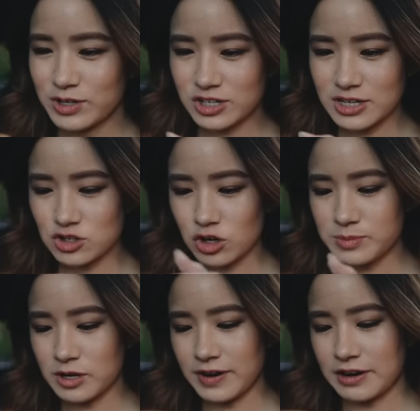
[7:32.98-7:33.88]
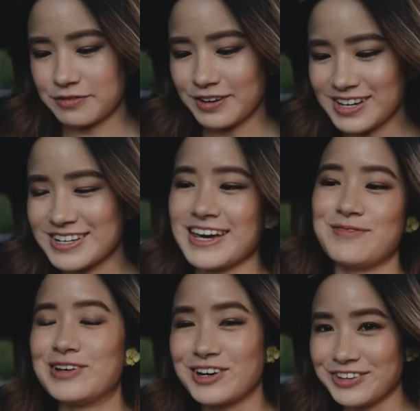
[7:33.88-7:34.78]
We just dropped off our friend and
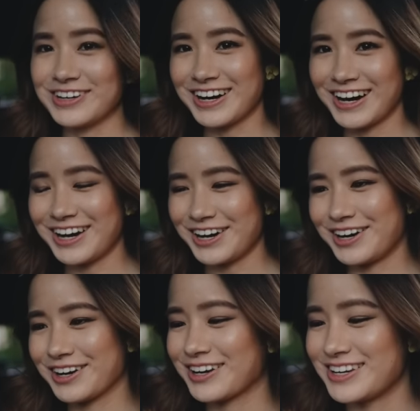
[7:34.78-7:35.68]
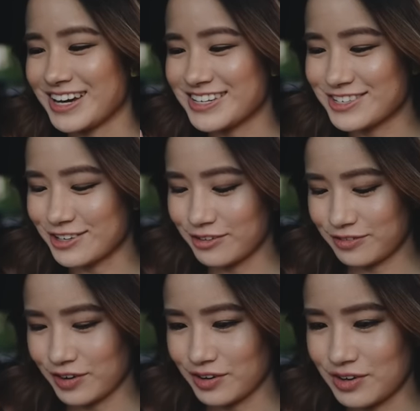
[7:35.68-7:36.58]
we got the car connected to the
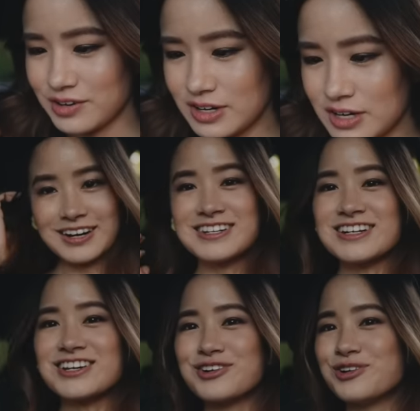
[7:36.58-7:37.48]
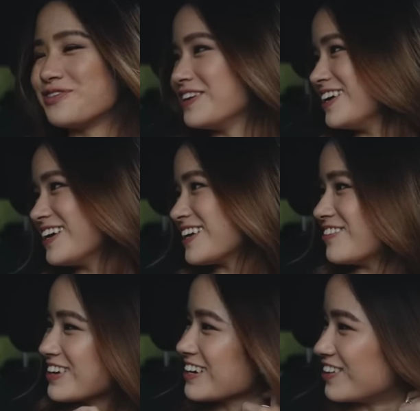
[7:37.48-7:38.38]
phone. It's such a cool feeling that
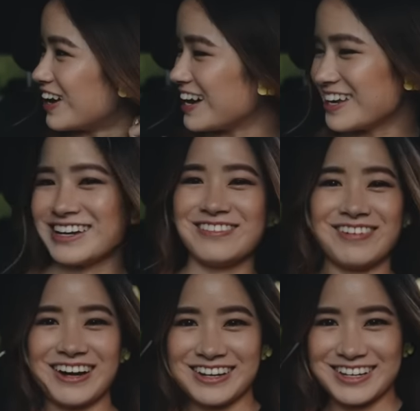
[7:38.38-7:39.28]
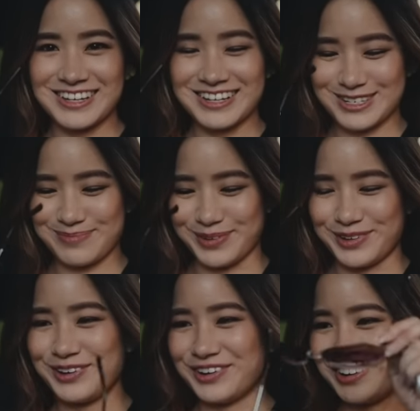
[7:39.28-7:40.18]
we can go out and finally
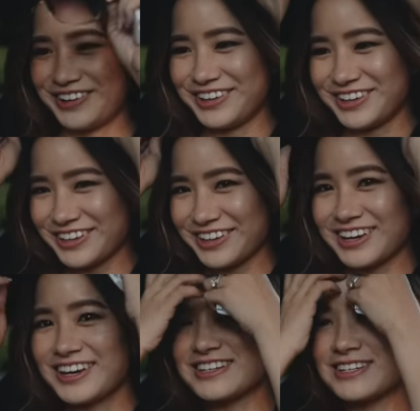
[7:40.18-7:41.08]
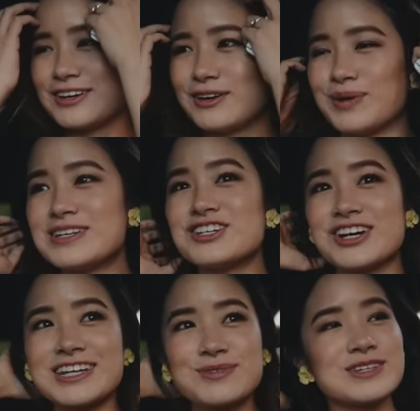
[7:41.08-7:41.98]
explore. So went to
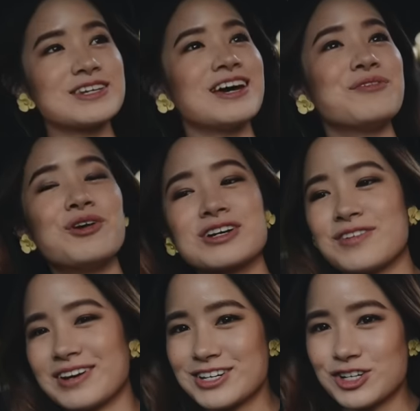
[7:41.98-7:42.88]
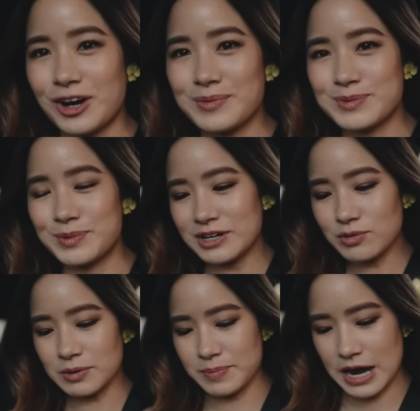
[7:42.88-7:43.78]
Chatswood today, walked around the shops. We didn't
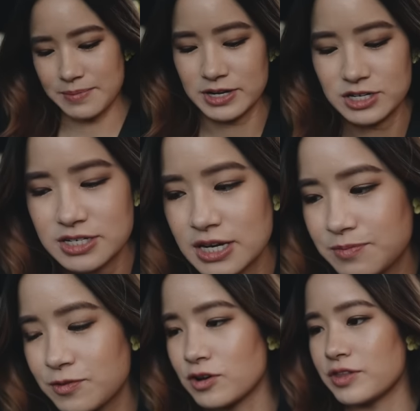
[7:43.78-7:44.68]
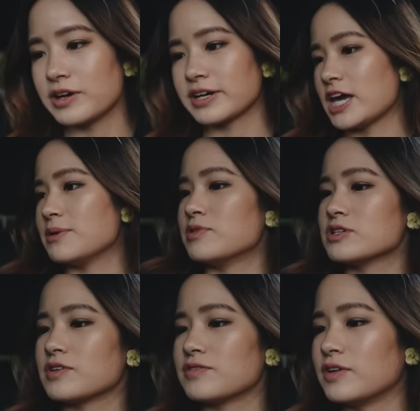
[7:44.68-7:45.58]
really buy much except for the cables
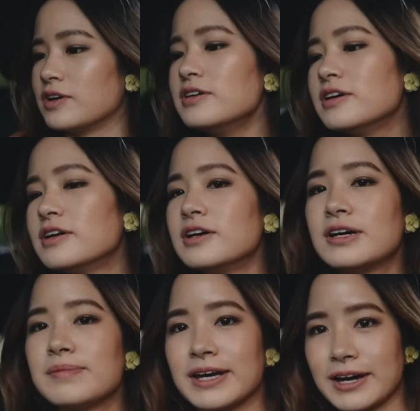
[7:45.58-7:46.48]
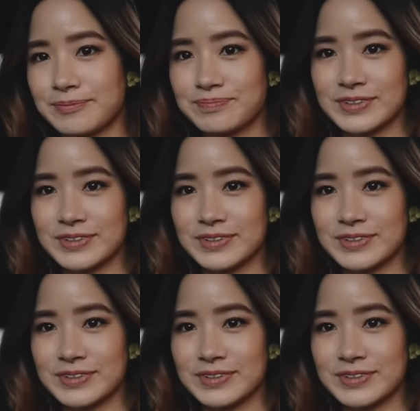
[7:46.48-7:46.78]
for the phone. But yeah.